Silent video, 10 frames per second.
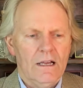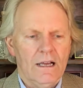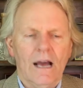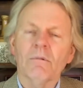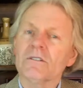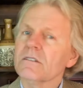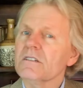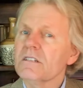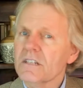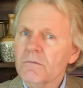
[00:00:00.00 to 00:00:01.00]
How much
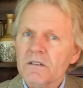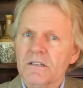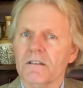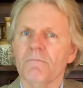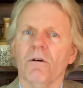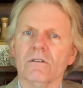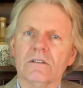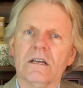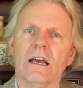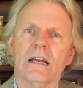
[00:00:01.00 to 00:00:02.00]
legitimacy the
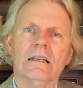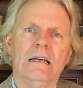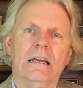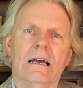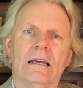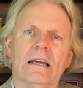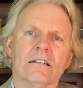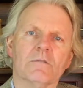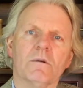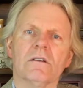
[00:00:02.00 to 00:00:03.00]
policy had,
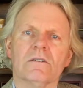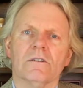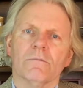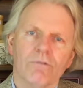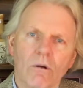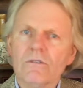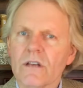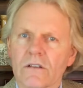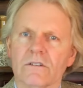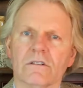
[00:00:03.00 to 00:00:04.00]
again, speaks to the
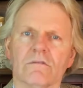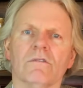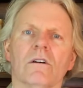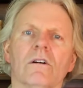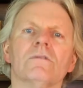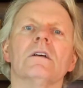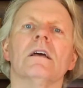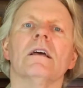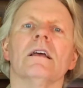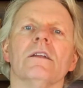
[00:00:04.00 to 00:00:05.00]
processes involved
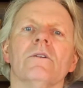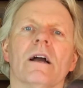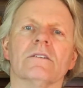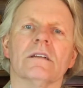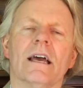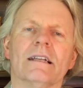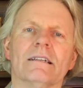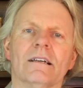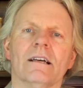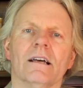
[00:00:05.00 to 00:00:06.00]
and who actually
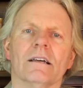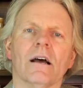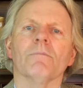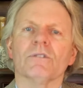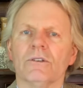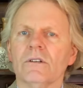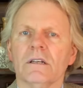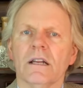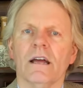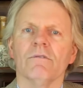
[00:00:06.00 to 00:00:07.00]
had an
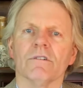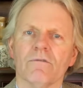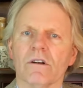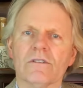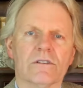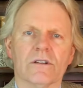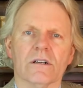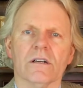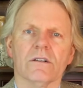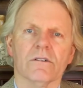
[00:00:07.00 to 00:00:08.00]
opportunity to have their voices
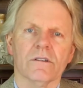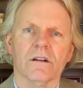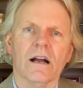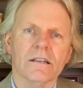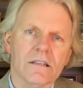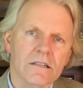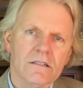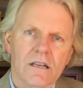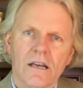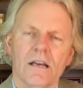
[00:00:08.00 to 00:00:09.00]
heard or their
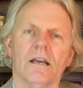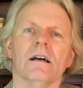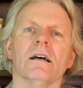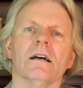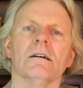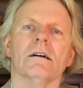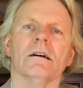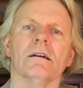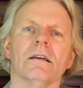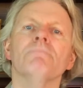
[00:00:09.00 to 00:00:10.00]
ideas
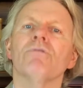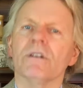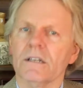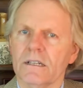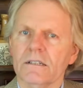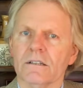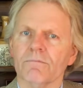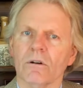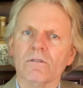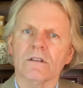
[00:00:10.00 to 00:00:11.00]
inputted into the
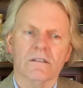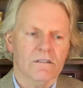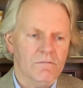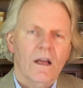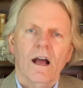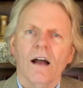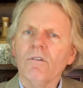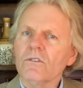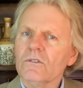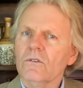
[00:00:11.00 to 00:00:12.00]
process. I've
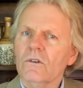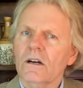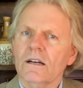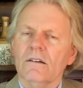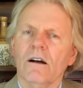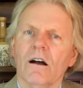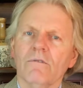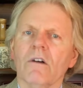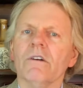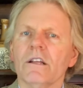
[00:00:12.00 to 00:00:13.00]

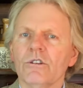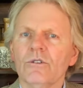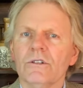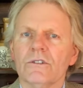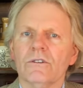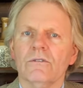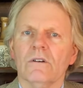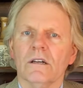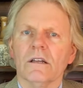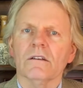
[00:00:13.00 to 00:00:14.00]
already alluded
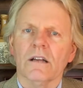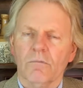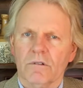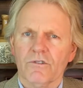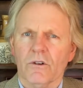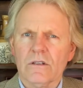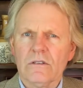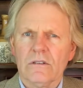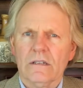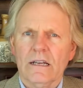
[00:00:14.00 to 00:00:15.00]
to another couple of
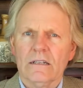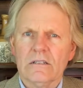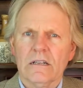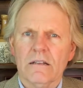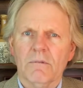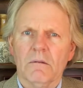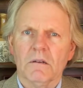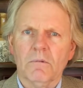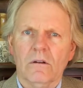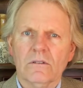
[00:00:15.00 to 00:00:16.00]
choices on how to study
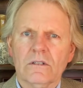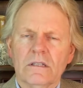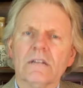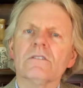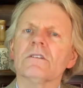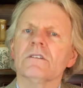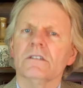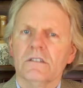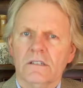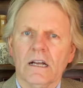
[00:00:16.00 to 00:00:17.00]
public policy, and that's
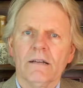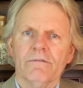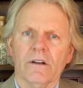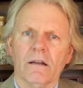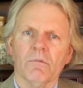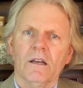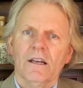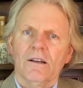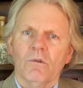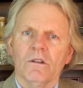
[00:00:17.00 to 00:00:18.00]
time frame,
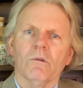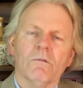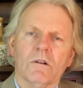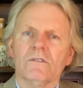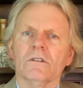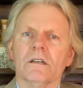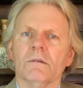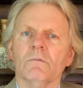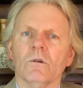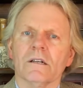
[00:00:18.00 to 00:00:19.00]
whether one wants to look
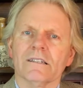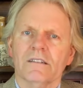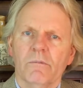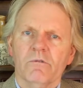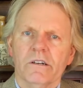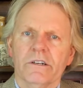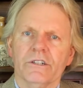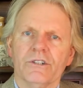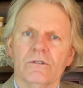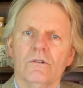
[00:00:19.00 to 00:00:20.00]
at a more contemporary
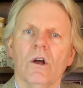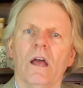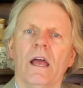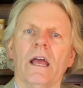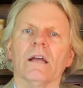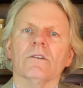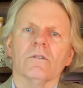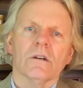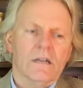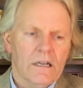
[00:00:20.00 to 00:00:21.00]
issue and
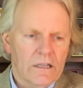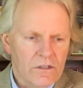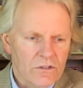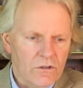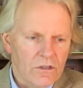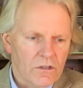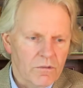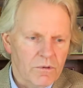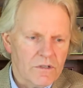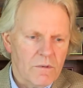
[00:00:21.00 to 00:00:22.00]
or an
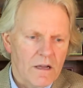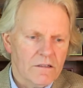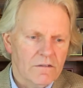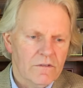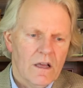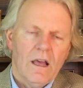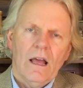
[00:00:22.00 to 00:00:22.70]
historical perspective.